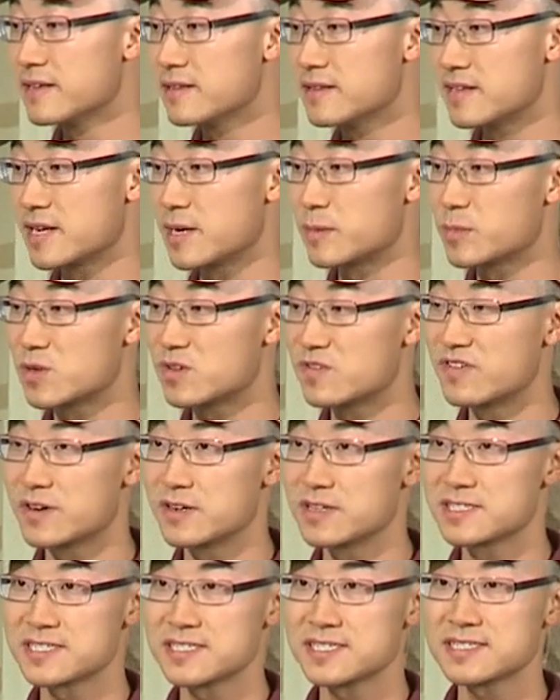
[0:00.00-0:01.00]
is the number of
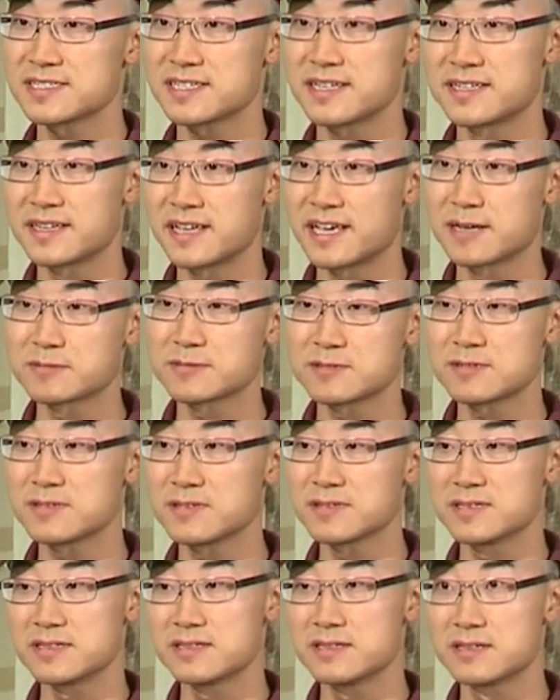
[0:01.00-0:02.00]
vertices and
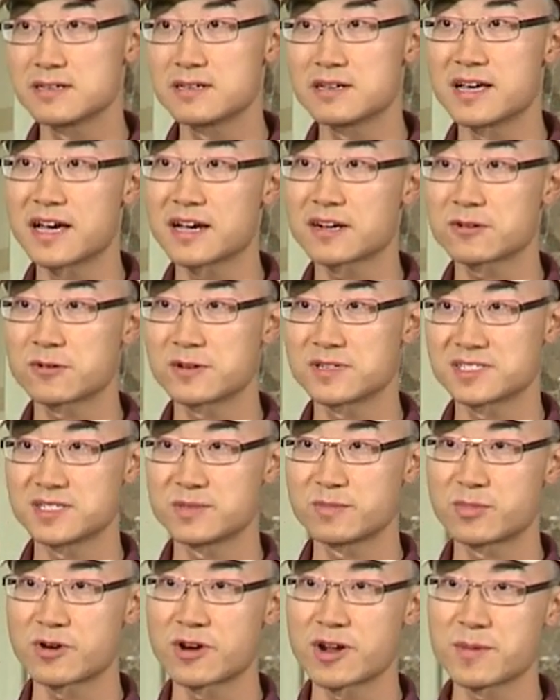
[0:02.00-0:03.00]
epsilon is the
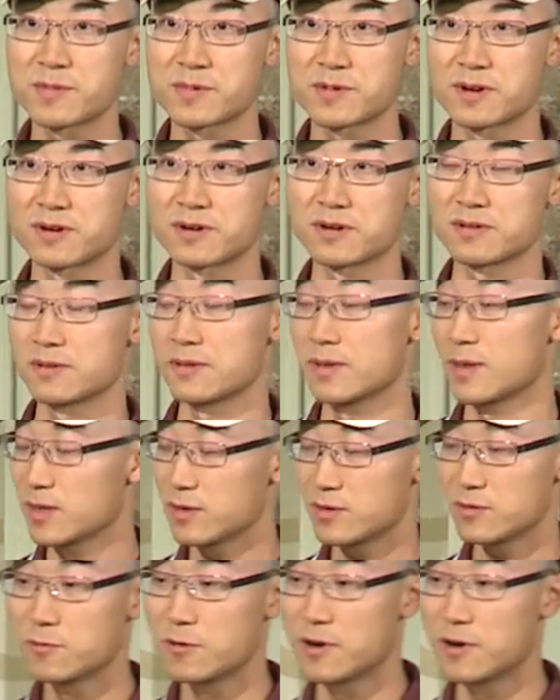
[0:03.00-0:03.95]
accuracy parameter you